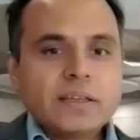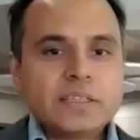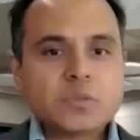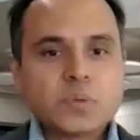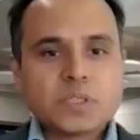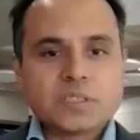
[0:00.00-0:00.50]

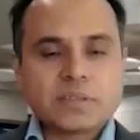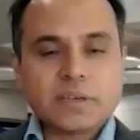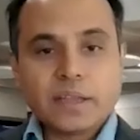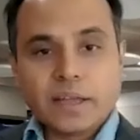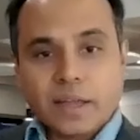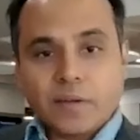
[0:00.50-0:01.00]
This was
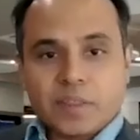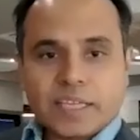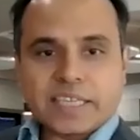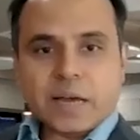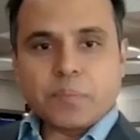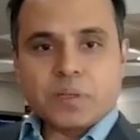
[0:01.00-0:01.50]
learning with
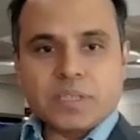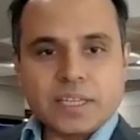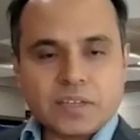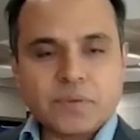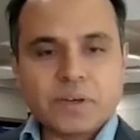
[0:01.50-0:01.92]
examples, learning with